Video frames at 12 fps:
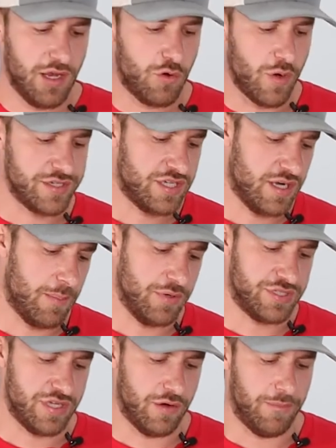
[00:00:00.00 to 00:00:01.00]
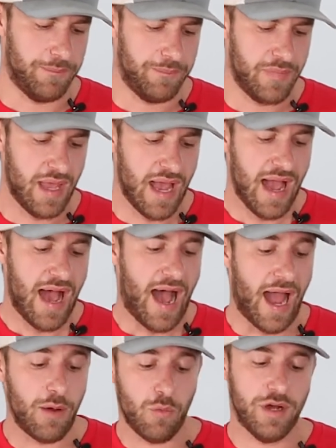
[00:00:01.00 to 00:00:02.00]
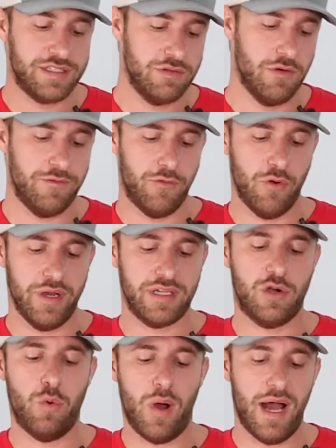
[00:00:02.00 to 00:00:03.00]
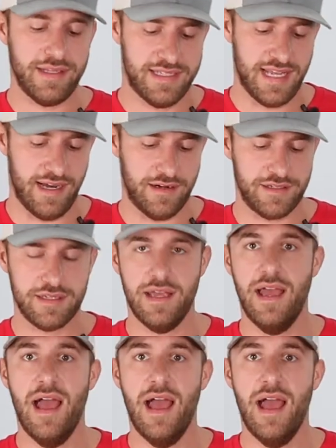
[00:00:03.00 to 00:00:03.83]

Question number two, I want to avoid quad tears.